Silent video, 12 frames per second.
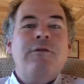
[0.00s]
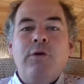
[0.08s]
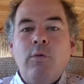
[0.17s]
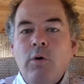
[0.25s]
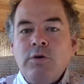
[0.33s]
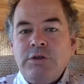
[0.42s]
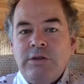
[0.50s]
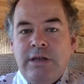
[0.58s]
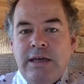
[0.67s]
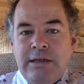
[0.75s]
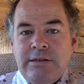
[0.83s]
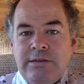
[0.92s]
watching
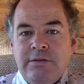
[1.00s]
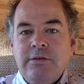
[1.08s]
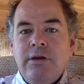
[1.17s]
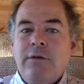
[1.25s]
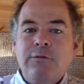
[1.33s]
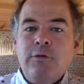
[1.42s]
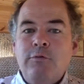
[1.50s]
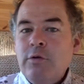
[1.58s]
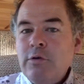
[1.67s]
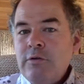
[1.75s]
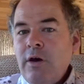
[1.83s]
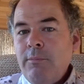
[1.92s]
this, if you've
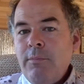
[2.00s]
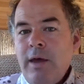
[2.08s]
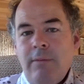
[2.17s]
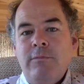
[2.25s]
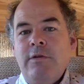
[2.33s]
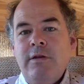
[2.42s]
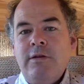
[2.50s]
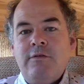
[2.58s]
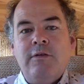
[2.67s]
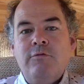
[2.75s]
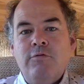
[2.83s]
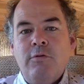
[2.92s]
looked up empty nest
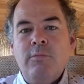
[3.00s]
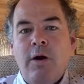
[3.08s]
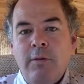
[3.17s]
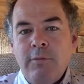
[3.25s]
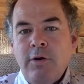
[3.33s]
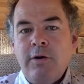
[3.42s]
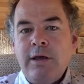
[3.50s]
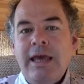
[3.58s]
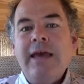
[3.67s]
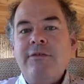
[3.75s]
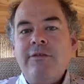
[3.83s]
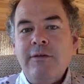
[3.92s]
syndrome, I'm kind of
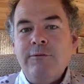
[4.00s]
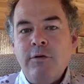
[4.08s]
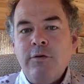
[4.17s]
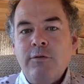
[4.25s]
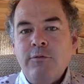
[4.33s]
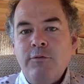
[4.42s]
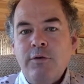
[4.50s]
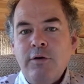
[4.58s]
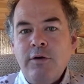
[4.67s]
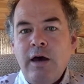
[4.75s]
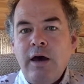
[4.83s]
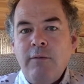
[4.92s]
guessing that the
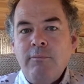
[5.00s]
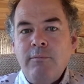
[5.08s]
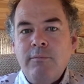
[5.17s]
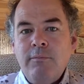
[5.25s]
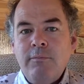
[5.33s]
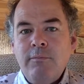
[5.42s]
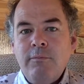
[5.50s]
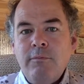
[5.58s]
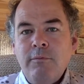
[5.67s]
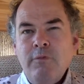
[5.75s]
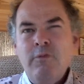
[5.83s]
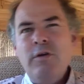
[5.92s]

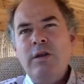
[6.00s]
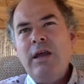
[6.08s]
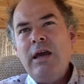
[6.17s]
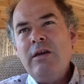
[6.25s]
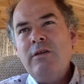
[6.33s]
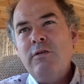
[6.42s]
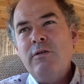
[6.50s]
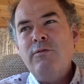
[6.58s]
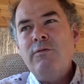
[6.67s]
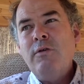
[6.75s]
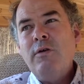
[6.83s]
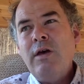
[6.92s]
negative
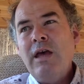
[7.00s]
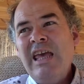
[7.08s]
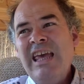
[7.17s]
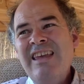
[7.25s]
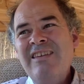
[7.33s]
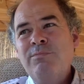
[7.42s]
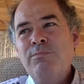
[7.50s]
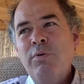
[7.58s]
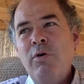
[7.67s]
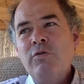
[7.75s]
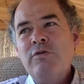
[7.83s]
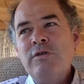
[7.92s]
is
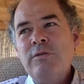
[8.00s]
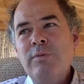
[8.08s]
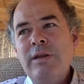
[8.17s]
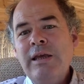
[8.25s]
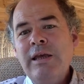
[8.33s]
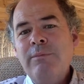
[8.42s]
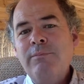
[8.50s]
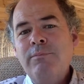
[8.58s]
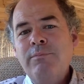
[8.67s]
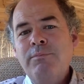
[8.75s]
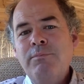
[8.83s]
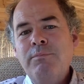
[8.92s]
possibly
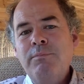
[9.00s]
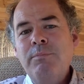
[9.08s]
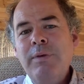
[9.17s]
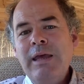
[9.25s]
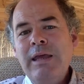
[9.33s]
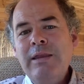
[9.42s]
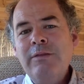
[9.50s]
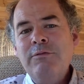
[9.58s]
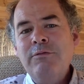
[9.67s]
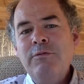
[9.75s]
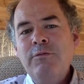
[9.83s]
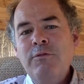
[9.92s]
being
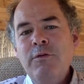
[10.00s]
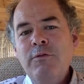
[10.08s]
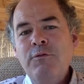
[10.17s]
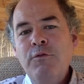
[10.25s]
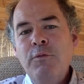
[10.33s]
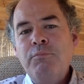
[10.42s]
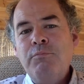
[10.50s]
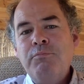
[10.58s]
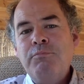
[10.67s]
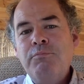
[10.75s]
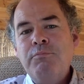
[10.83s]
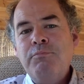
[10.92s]
the
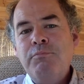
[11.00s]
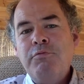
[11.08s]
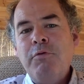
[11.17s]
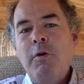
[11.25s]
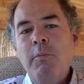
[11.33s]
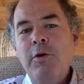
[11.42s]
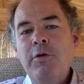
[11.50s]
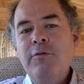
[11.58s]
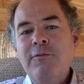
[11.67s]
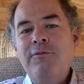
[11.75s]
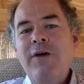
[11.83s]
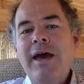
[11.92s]
prominent
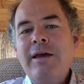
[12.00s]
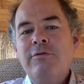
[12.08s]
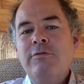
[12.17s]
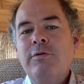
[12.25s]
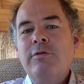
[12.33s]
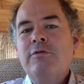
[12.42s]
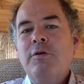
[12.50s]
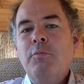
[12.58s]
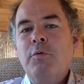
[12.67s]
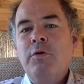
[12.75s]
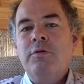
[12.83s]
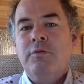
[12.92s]
factor in
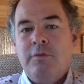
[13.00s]
someone